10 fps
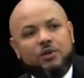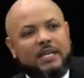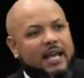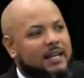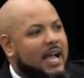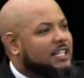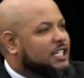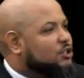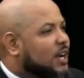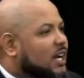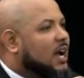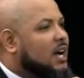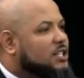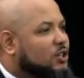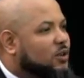cannot just try to
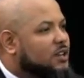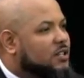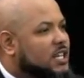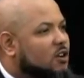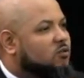consecrate yourself